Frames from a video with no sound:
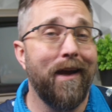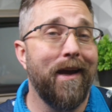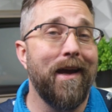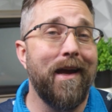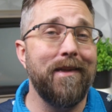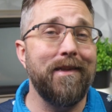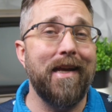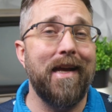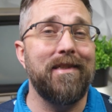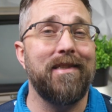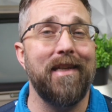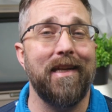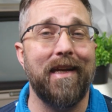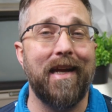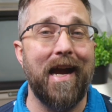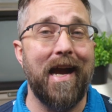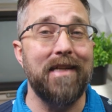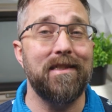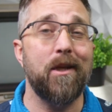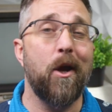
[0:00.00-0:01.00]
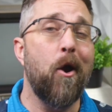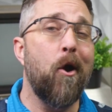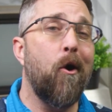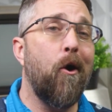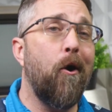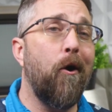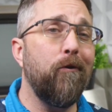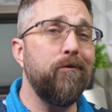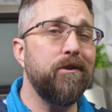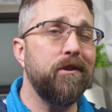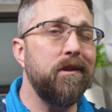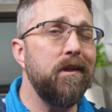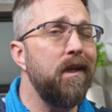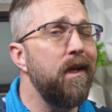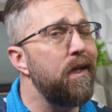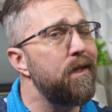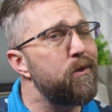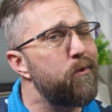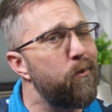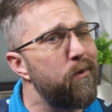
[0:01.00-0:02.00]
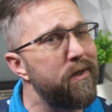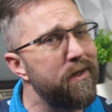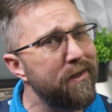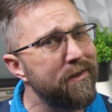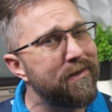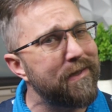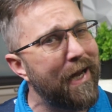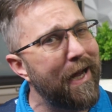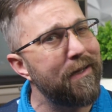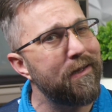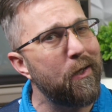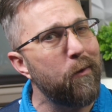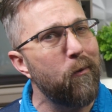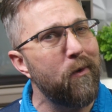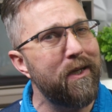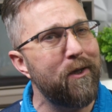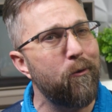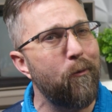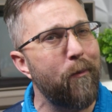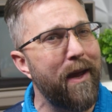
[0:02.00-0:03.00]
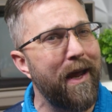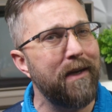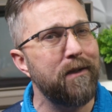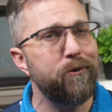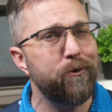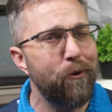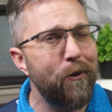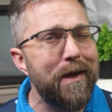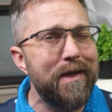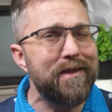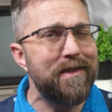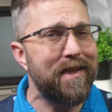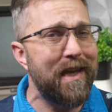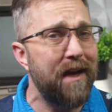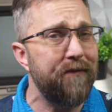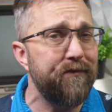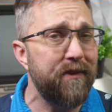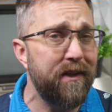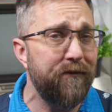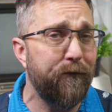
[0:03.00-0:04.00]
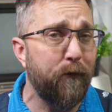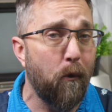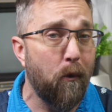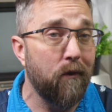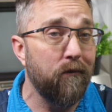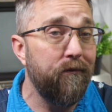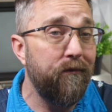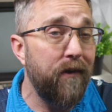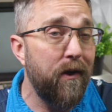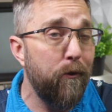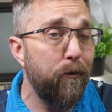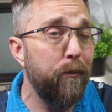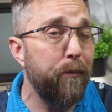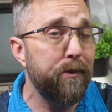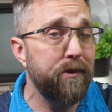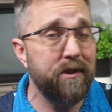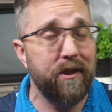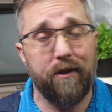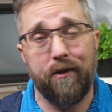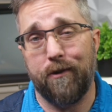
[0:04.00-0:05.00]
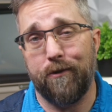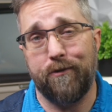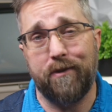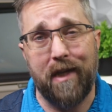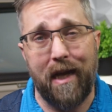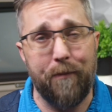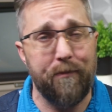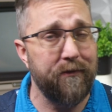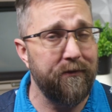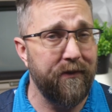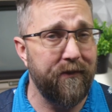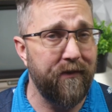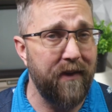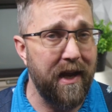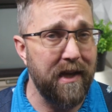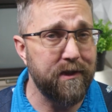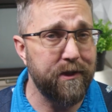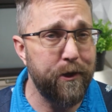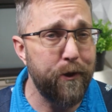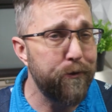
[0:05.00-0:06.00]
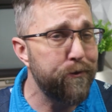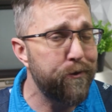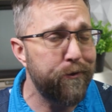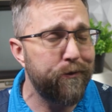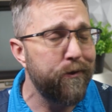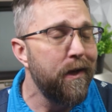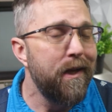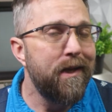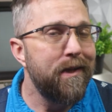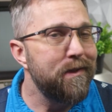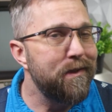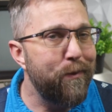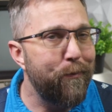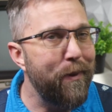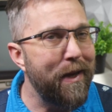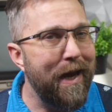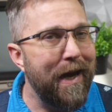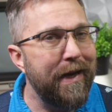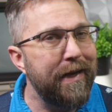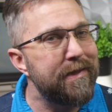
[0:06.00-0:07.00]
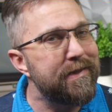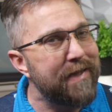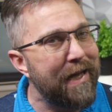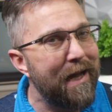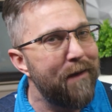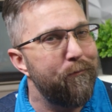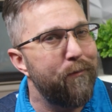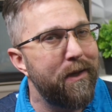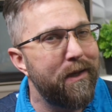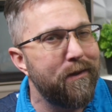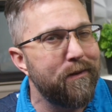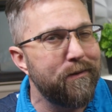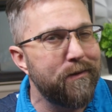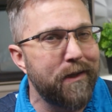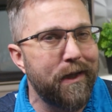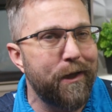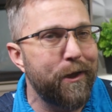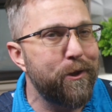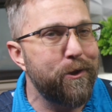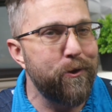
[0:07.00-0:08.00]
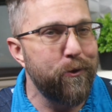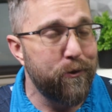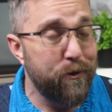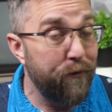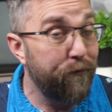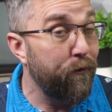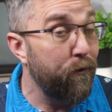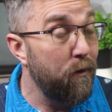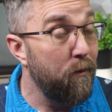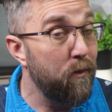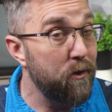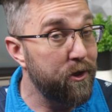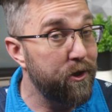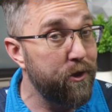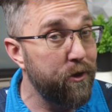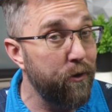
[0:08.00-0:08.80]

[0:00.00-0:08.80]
And that's it, guys. Arch Linux with a tiling window manager is definitely for a very particular type of advanced user. To be honest, I've been a Linux user for almost